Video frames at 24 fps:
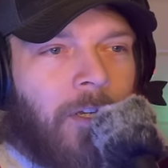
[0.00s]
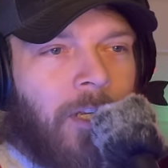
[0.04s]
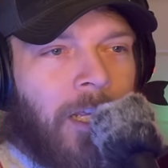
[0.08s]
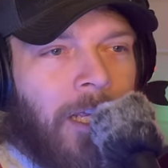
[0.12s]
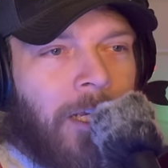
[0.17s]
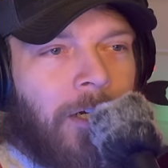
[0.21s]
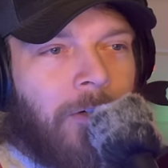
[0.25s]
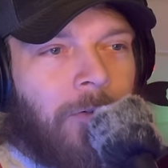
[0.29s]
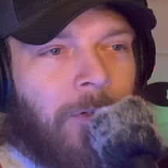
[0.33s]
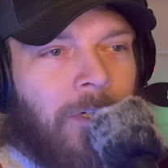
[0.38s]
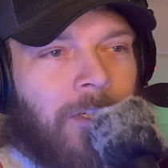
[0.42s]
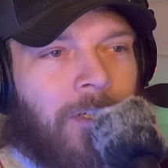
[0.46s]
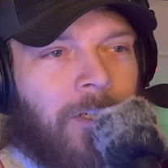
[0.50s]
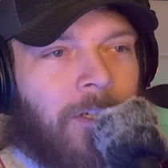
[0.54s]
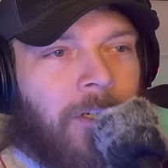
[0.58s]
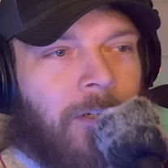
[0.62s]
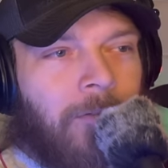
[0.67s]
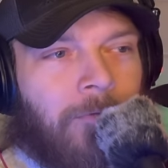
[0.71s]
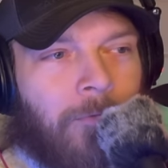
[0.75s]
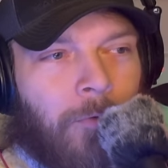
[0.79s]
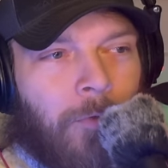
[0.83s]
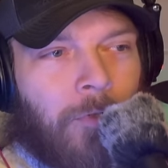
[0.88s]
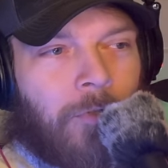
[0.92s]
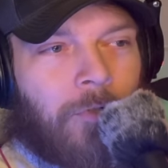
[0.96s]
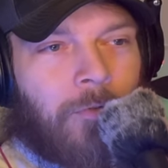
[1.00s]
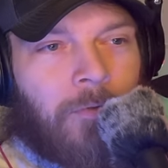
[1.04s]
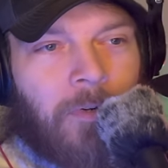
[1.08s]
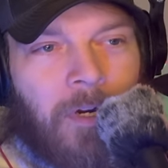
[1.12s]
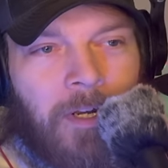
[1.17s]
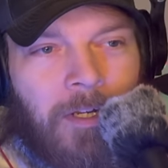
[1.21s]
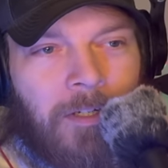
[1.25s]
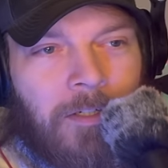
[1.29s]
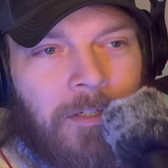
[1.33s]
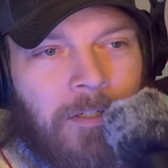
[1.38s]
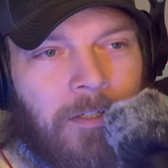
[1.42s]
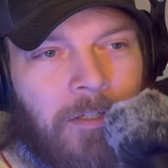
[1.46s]
increasing divorce
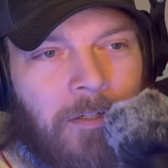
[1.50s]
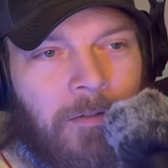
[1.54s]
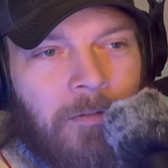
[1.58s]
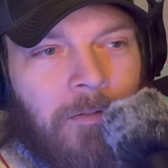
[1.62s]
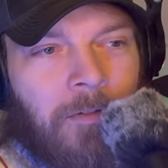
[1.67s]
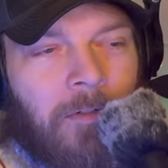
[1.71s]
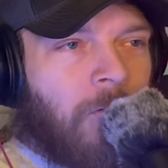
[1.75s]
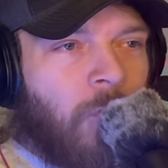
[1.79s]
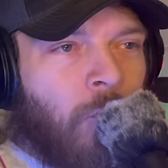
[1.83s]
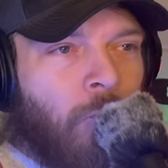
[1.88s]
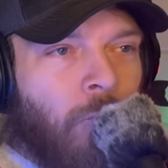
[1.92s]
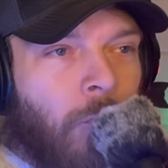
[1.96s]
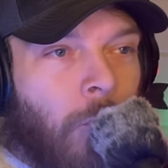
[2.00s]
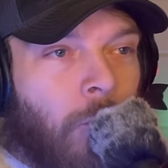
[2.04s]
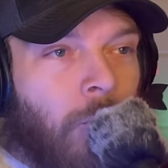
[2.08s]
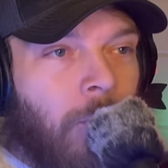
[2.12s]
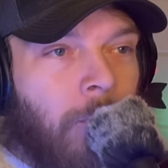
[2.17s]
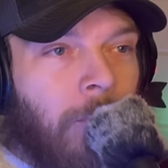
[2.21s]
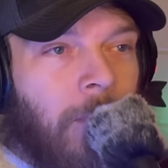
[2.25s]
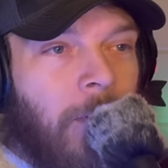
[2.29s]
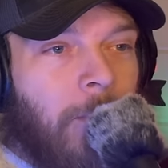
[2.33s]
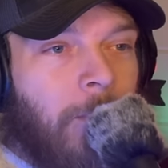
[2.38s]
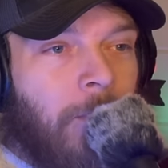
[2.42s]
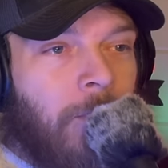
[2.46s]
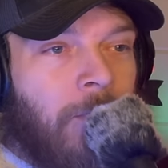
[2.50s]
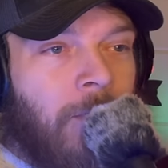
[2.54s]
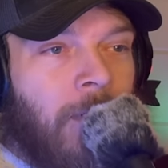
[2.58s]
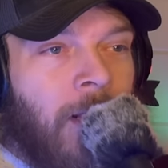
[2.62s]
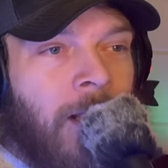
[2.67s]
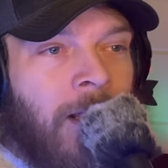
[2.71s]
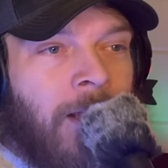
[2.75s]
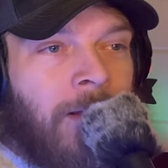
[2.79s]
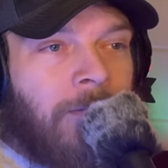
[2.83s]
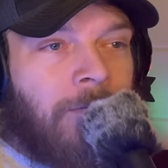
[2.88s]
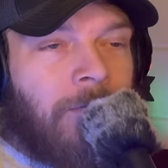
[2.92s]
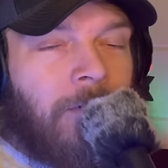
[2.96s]
rates and ruining people's
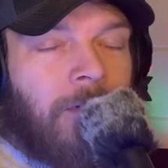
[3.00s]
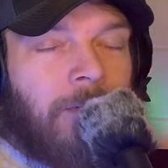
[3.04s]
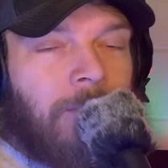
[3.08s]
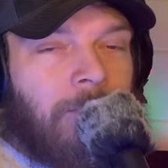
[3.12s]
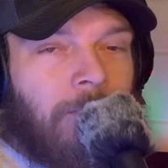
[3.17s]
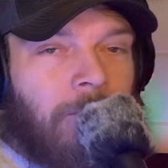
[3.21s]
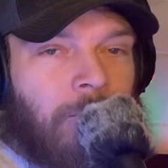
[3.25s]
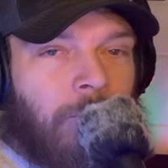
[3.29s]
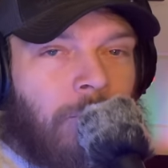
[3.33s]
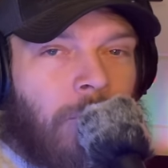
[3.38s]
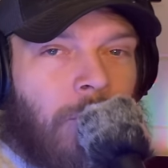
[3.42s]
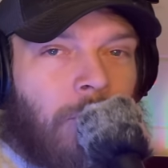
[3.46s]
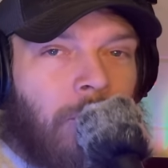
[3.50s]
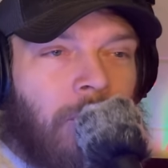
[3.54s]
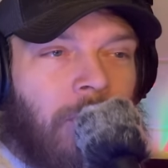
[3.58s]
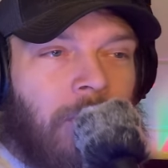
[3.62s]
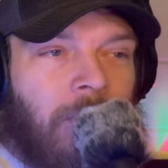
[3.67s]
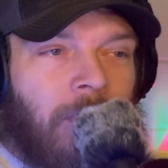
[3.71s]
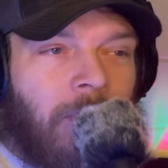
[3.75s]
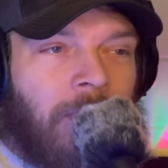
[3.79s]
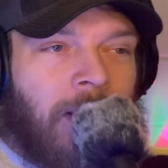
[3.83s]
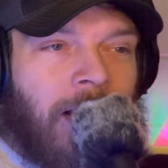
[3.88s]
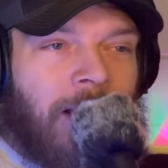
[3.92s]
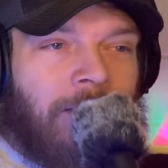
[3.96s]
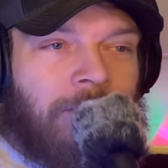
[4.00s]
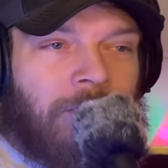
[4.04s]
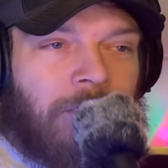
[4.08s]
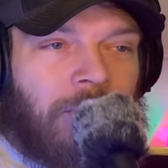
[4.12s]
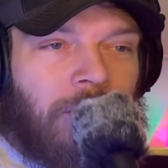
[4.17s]
lives, ruining the lives of